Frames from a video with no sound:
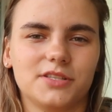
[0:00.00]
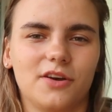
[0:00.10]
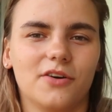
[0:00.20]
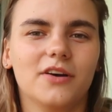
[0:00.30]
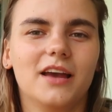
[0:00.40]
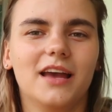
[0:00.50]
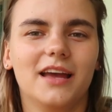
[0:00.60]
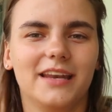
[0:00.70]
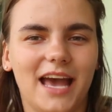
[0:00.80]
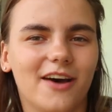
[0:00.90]
So
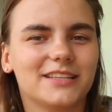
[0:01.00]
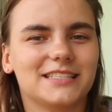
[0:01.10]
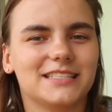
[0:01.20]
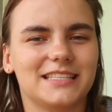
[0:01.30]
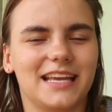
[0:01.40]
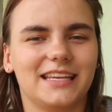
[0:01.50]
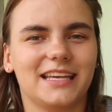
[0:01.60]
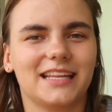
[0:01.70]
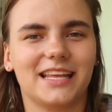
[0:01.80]
now this is the ending.